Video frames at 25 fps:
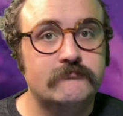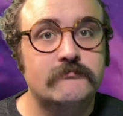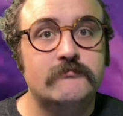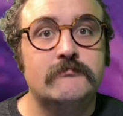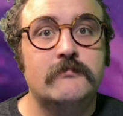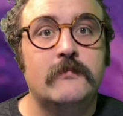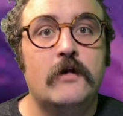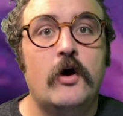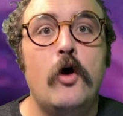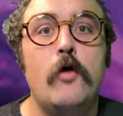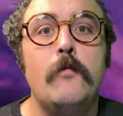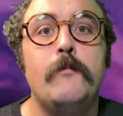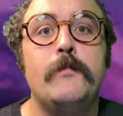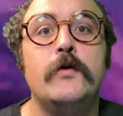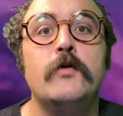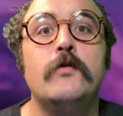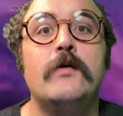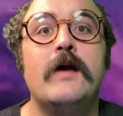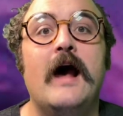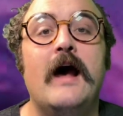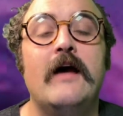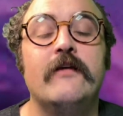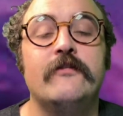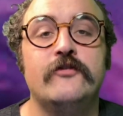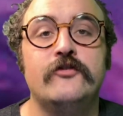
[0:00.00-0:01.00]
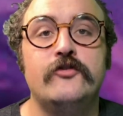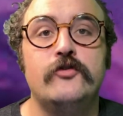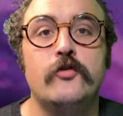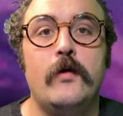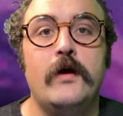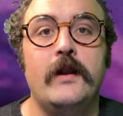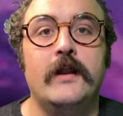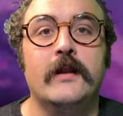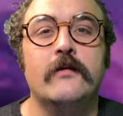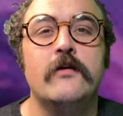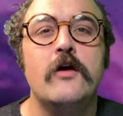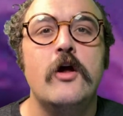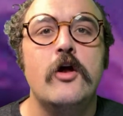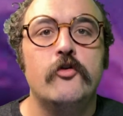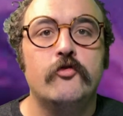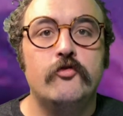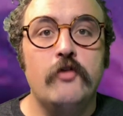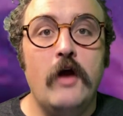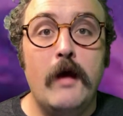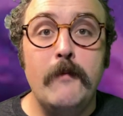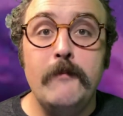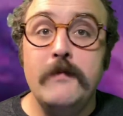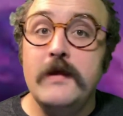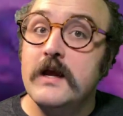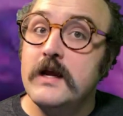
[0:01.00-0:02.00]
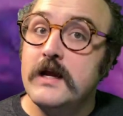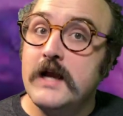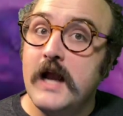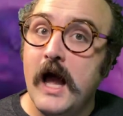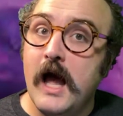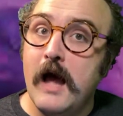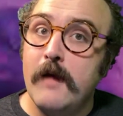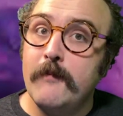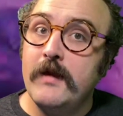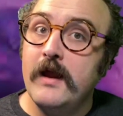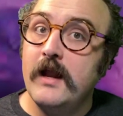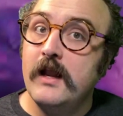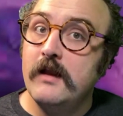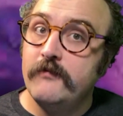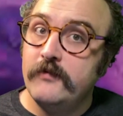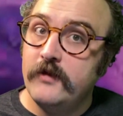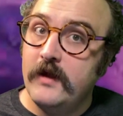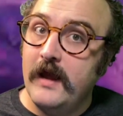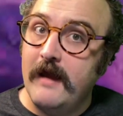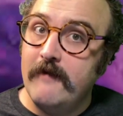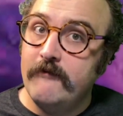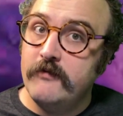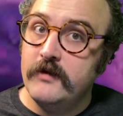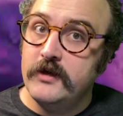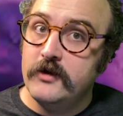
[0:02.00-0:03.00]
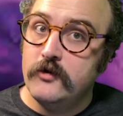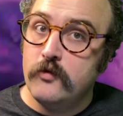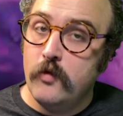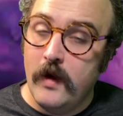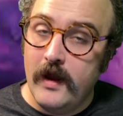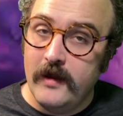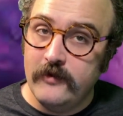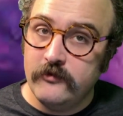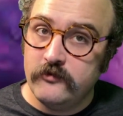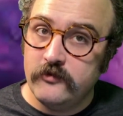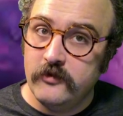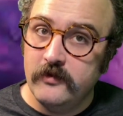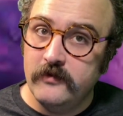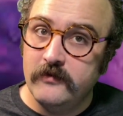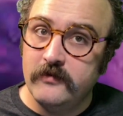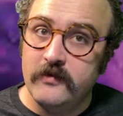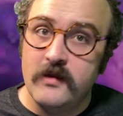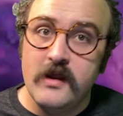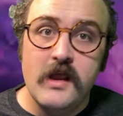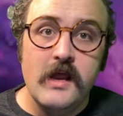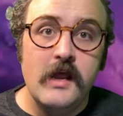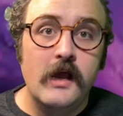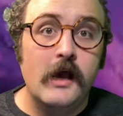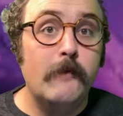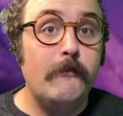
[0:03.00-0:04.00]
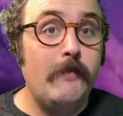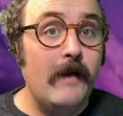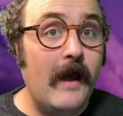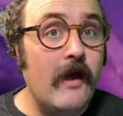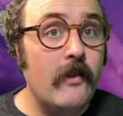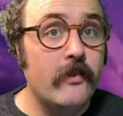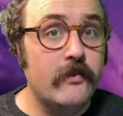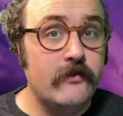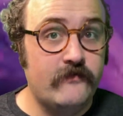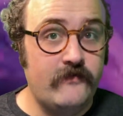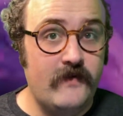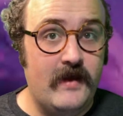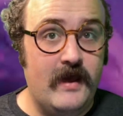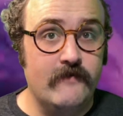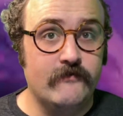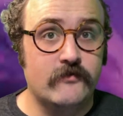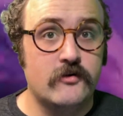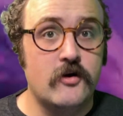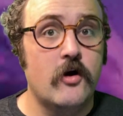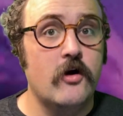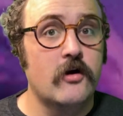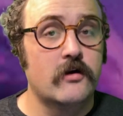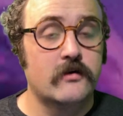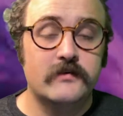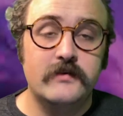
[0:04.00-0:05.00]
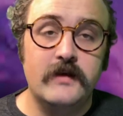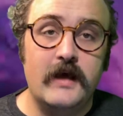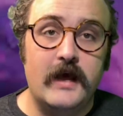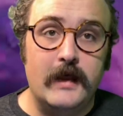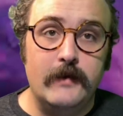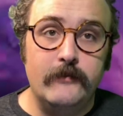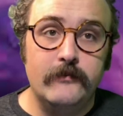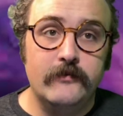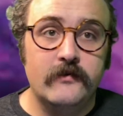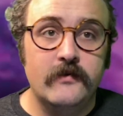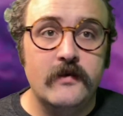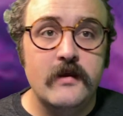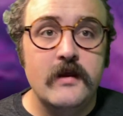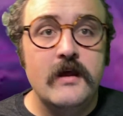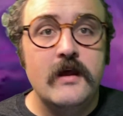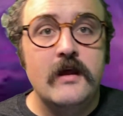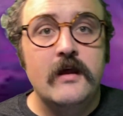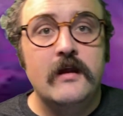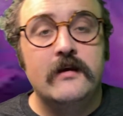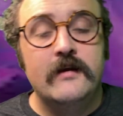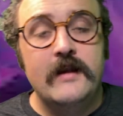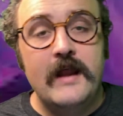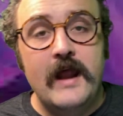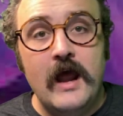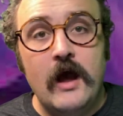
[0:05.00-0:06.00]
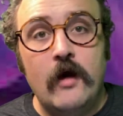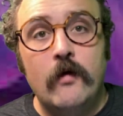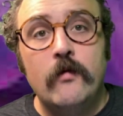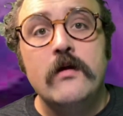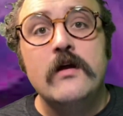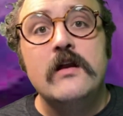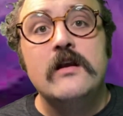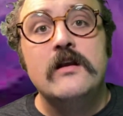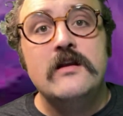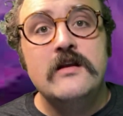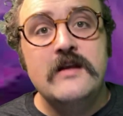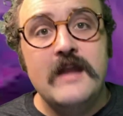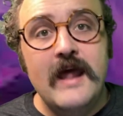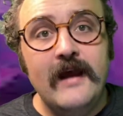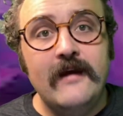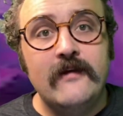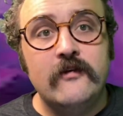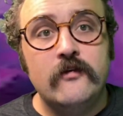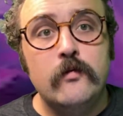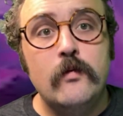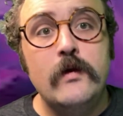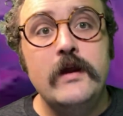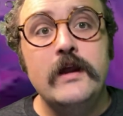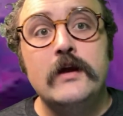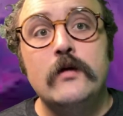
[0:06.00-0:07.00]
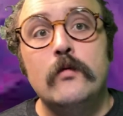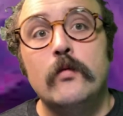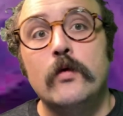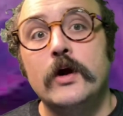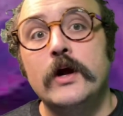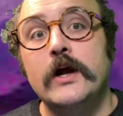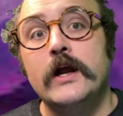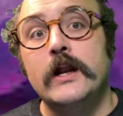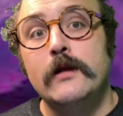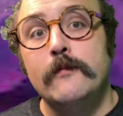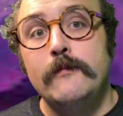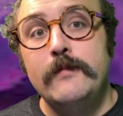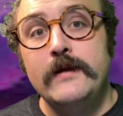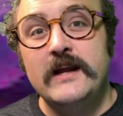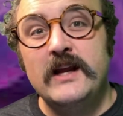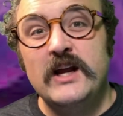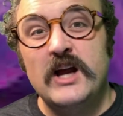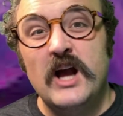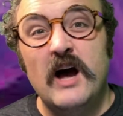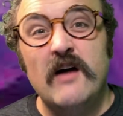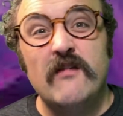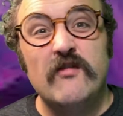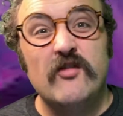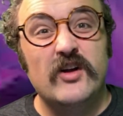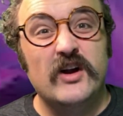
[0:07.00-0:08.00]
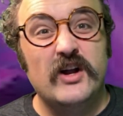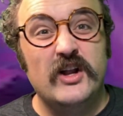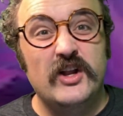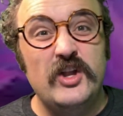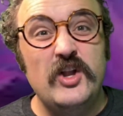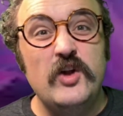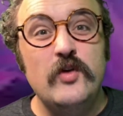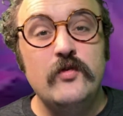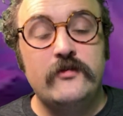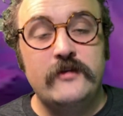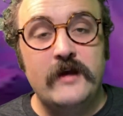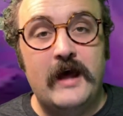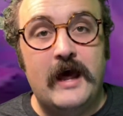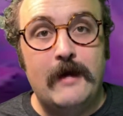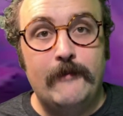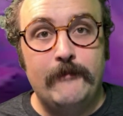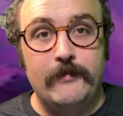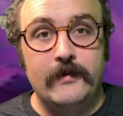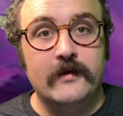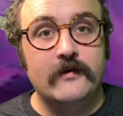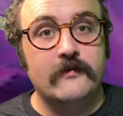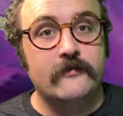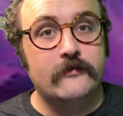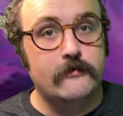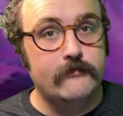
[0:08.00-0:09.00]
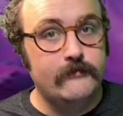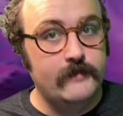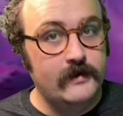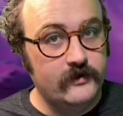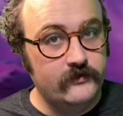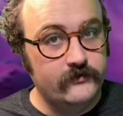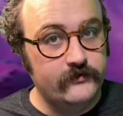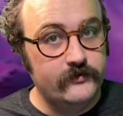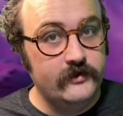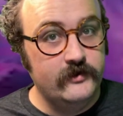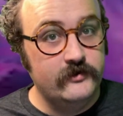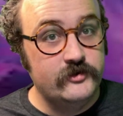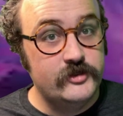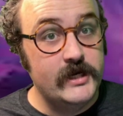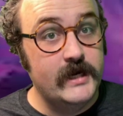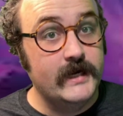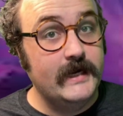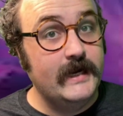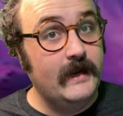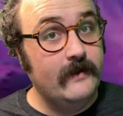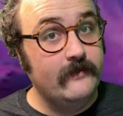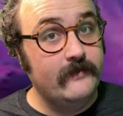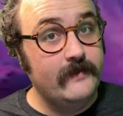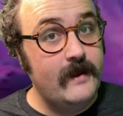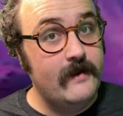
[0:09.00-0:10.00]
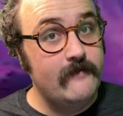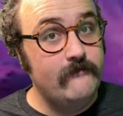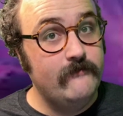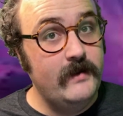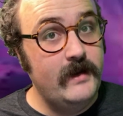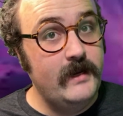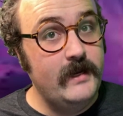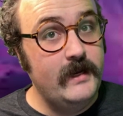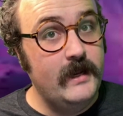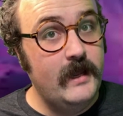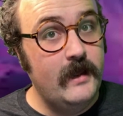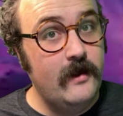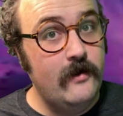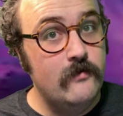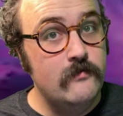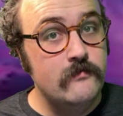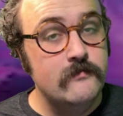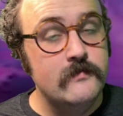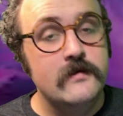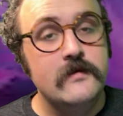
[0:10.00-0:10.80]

Hope you guys enjoyed it. Drop me a comment if you have any questions about the 5 card types. Now, next week we're going to be covering a new topic, so make sure you check out that video.